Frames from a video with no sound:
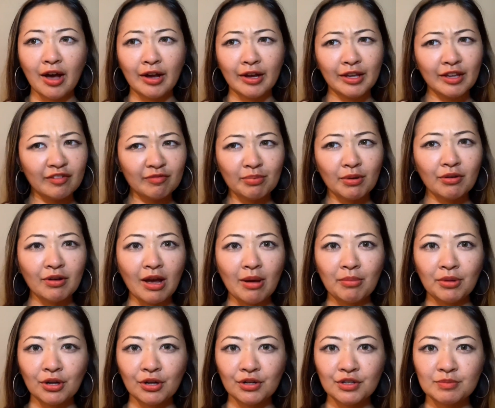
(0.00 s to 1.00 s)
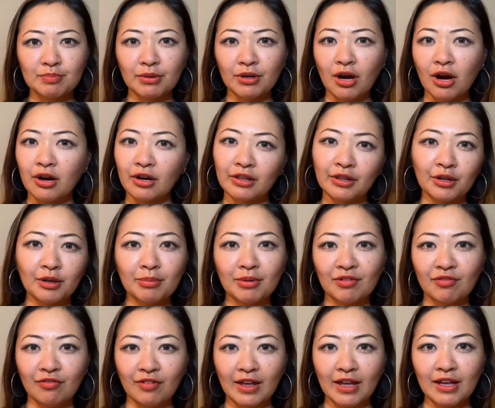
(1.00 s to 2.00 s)
give parameters but are a little bit
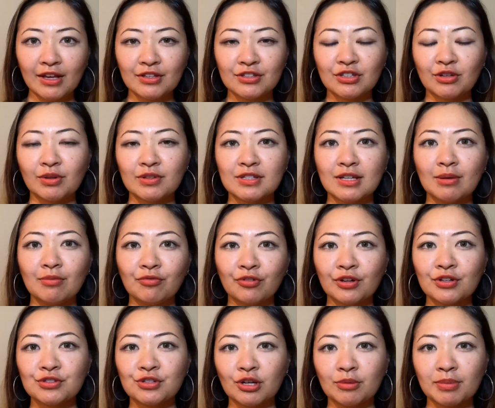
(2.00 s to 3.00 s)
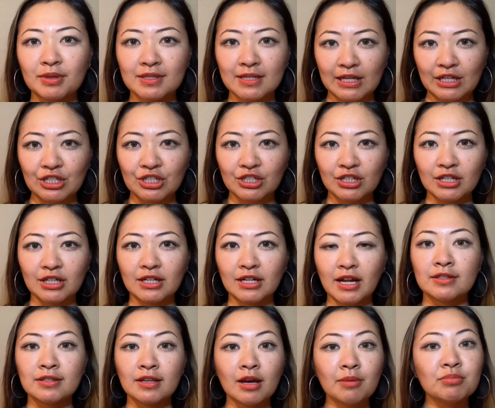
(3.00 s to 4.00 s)
vague, so it's up for interpretation.
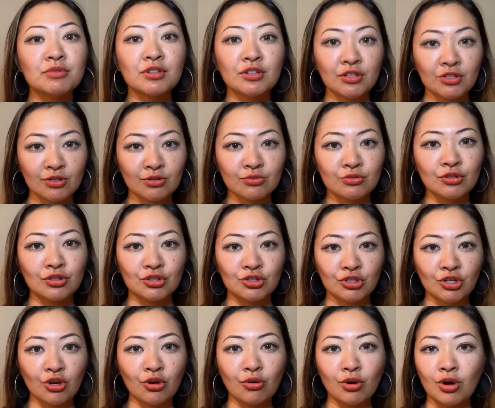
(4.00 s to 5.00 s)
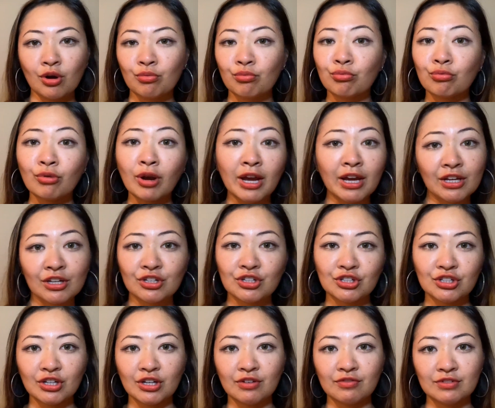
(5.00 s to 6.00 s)
It's up to you to show a
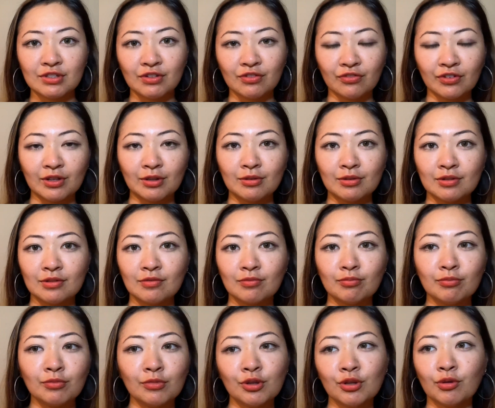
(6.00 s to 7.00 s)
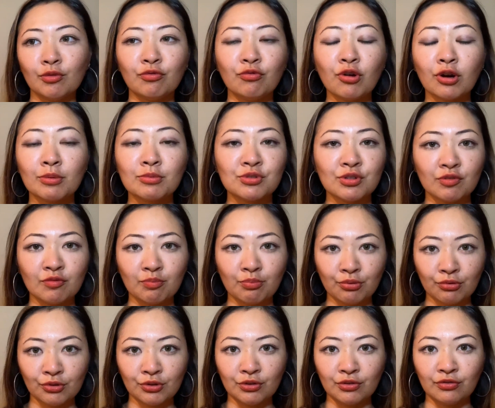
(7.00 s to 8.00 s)
range of different forms of
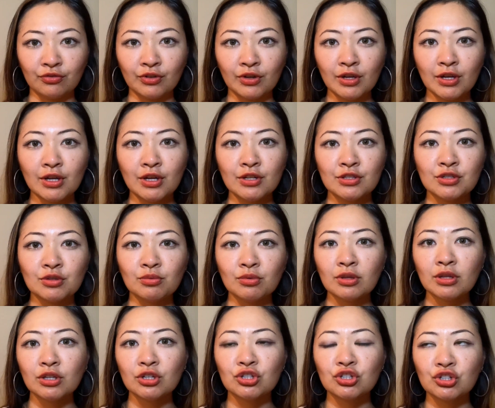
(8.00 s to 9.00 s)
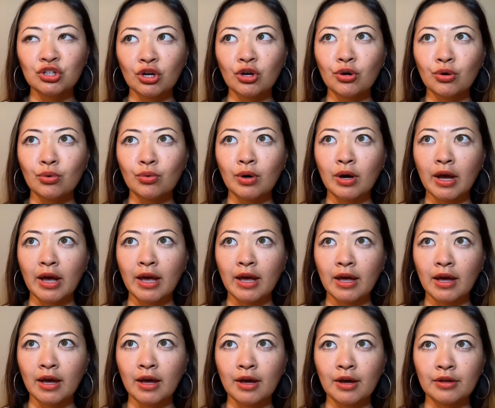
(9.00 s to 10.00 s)
proof to really show
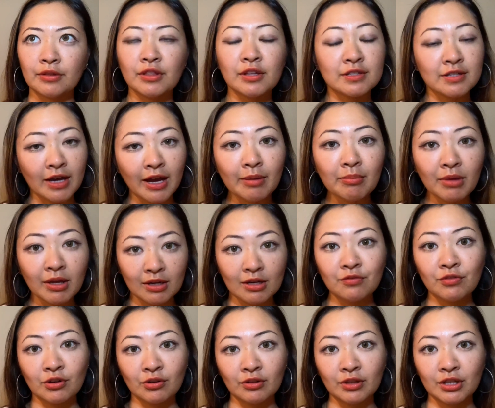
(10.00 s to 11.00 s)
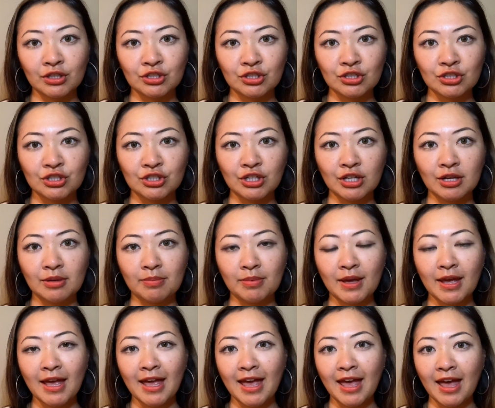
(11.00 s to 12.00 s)
the timeline of your relationship
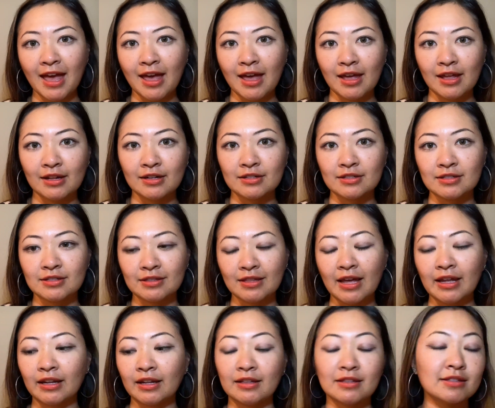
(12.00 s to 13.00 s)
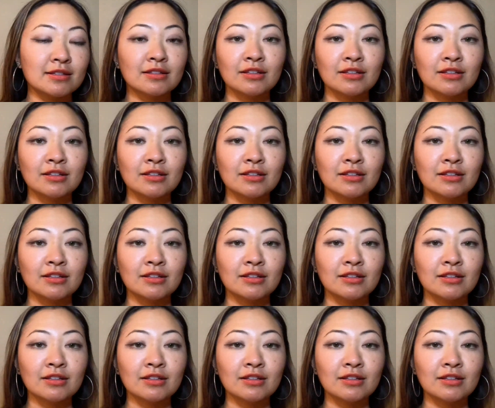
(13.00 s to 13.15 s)
and that it's